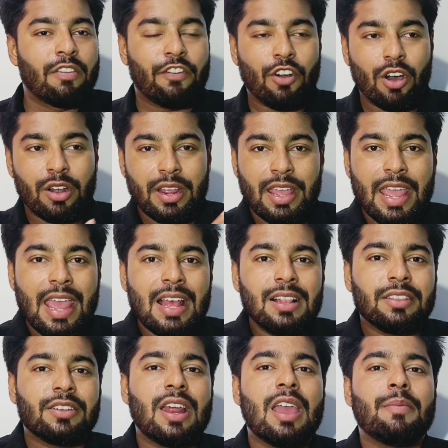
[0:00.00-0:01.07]
For
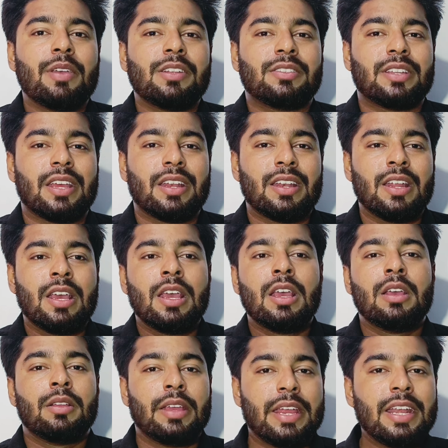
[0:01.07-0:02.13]
health dimension
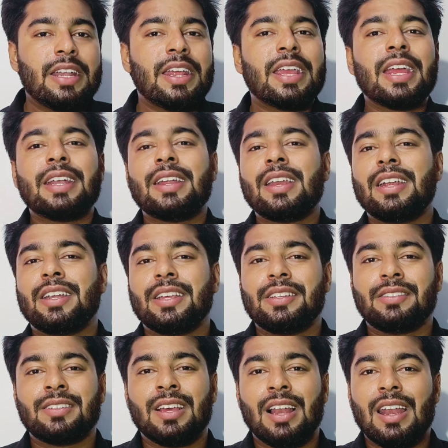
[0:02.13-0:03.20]
indicator, it
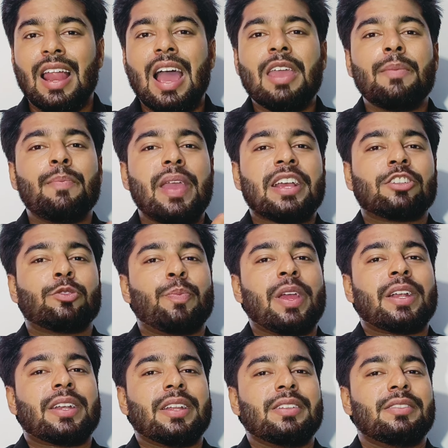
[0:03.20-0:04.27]
is life
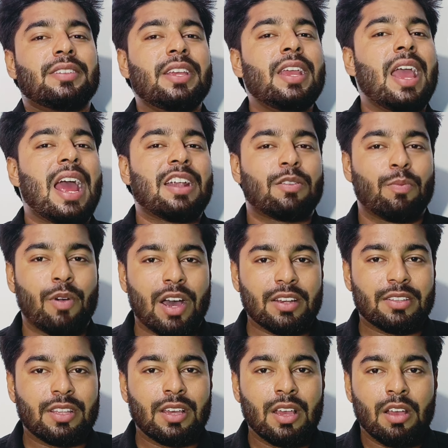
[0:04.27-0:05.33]
expectancy at birth.
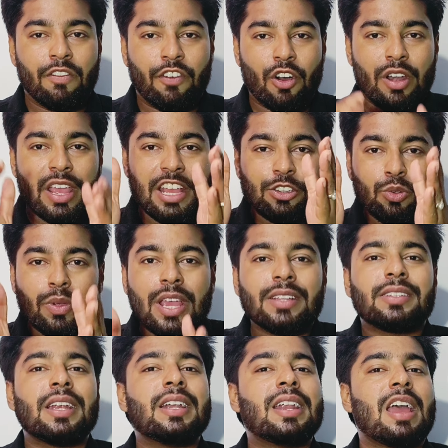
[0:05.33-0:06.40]
For
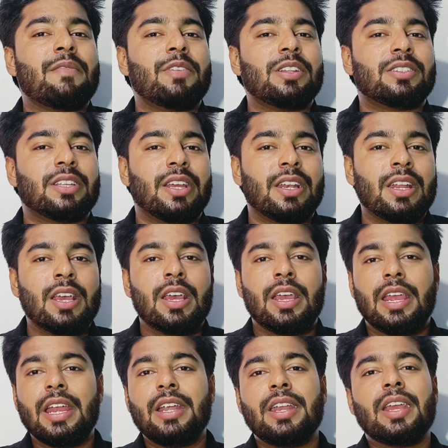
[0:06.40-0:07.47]
education dimension
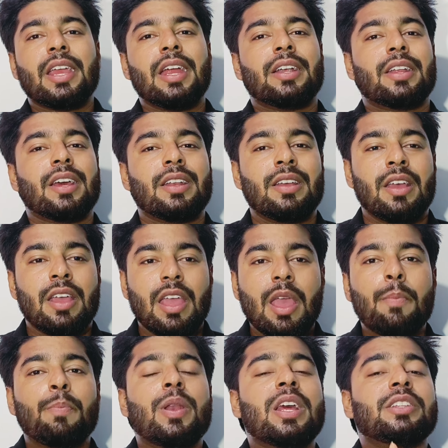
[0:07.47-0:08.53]
indicator,
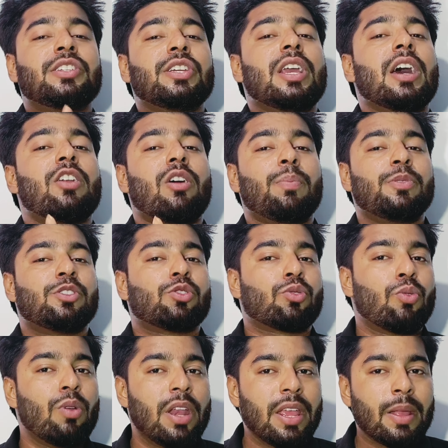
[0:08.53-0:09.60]
average year of
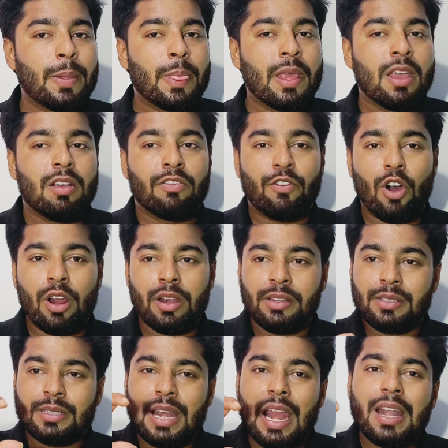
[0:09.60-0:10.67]
schooling. For
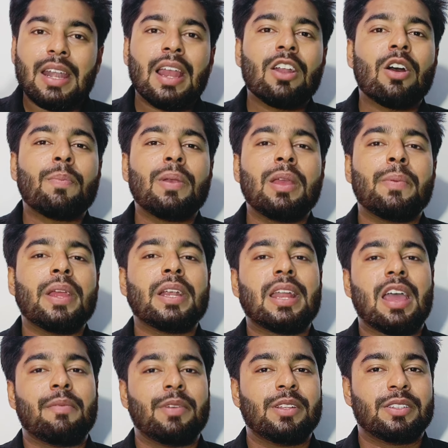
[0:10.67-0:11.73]
standard of living
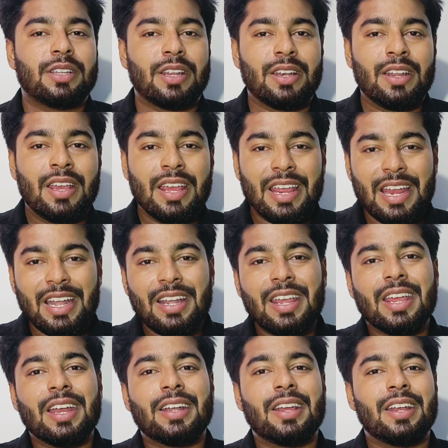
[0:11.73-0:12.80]
dimension
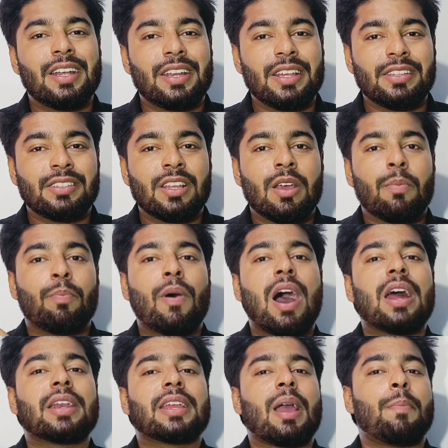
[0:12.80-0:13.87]
indicator, it is
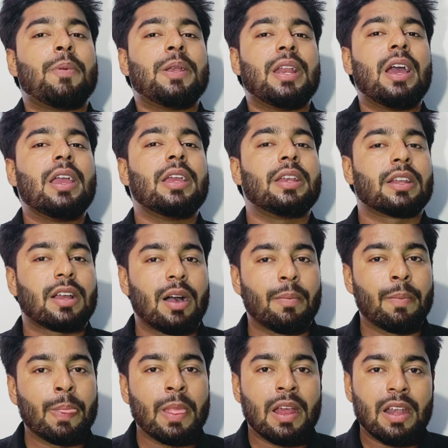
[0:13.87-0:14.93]
per capita income.
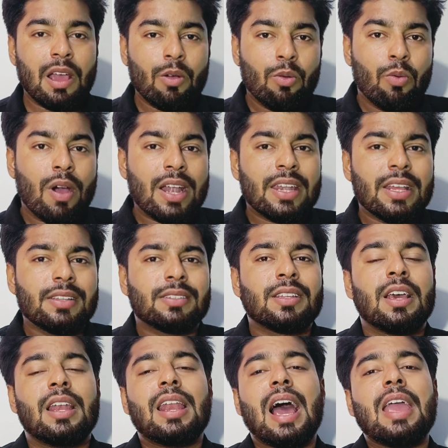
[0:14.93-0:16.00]
Now what is
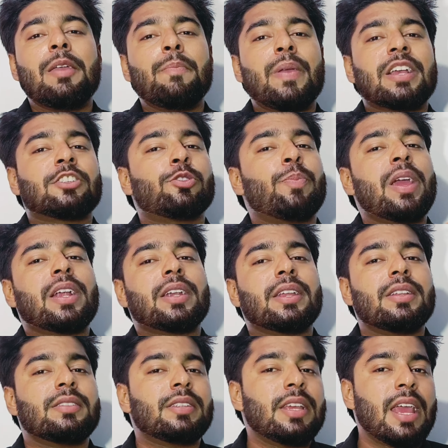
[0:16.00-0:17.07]
life
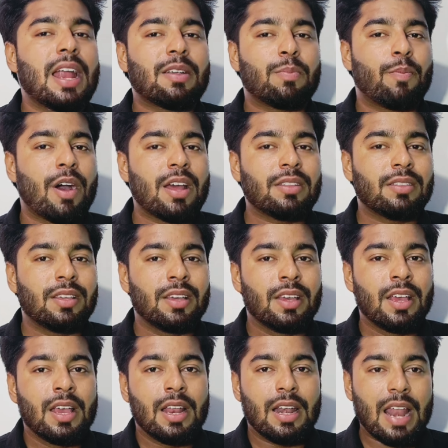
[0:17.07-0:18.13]
expectancy at birth?
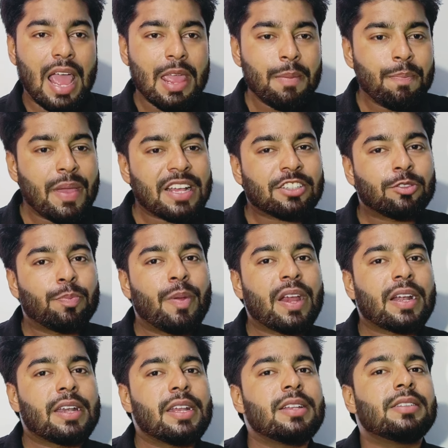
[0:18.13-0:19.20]
Life
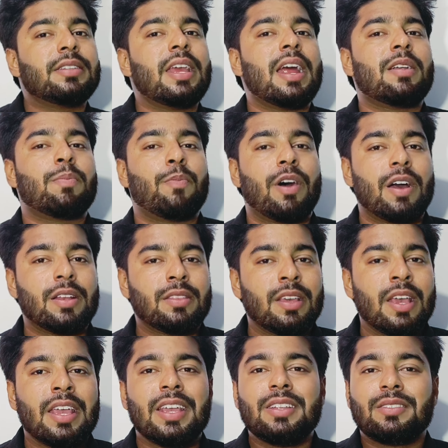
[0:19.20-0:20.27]
expectancy at birth
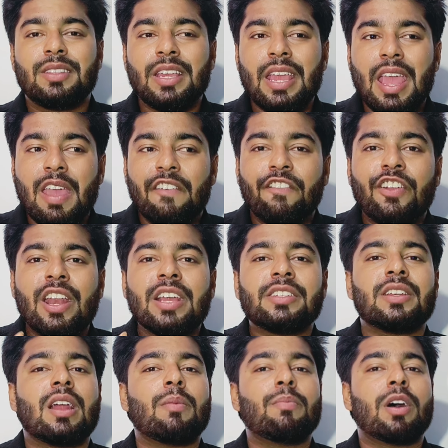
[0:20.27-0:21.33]
is the average
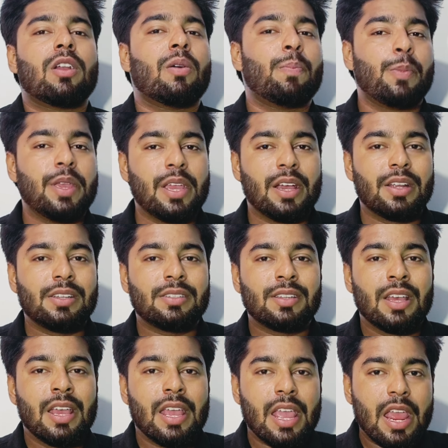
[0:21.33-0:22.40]
number of years
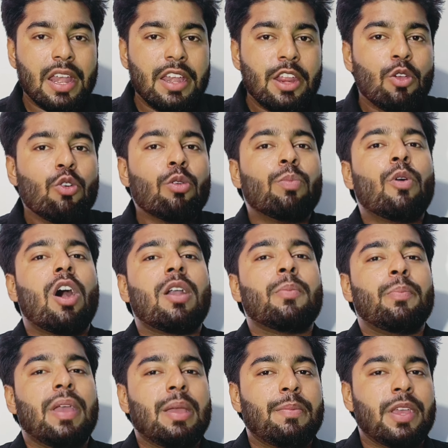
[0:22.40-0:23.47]
a newborn
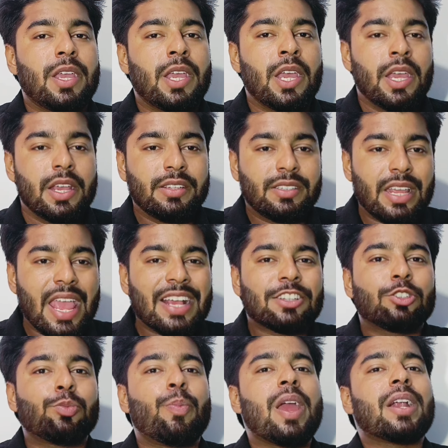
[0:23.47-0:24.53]
baby is
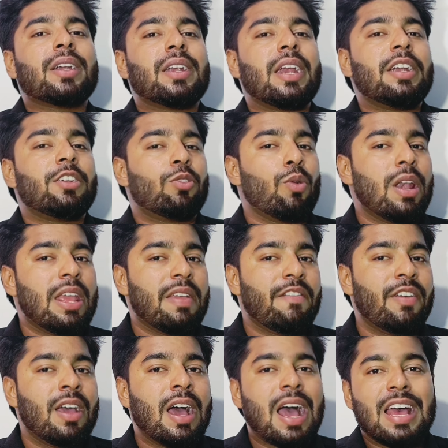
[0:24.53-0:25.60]
expected to live,
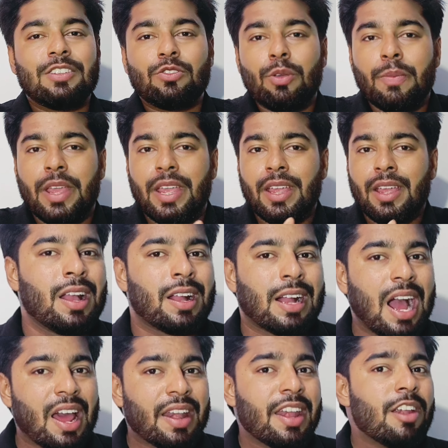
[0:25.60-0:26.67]
assuming
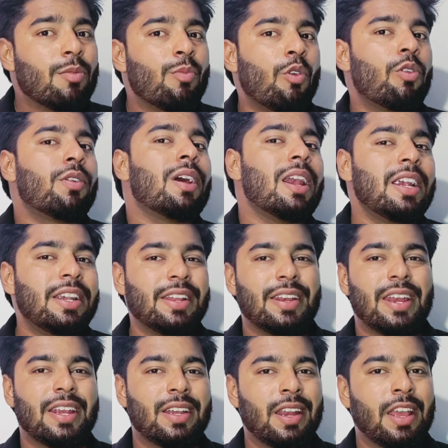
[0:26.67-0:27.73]
current mortality
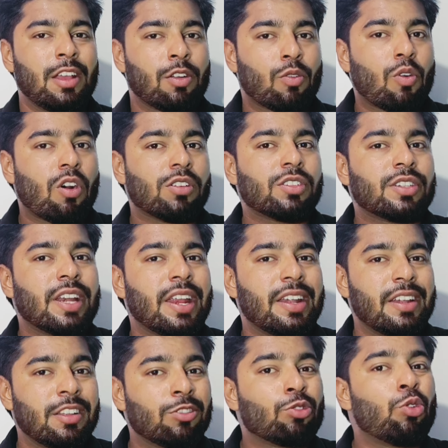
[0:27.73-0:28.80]
rate
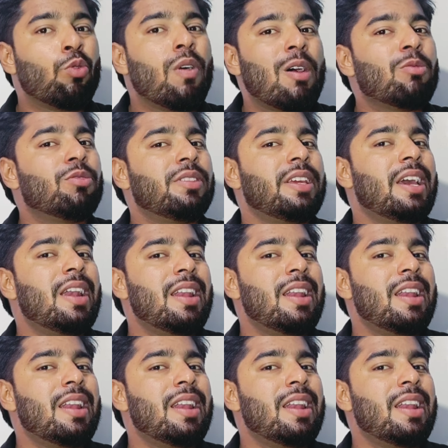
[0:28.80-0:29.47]
constant throughout their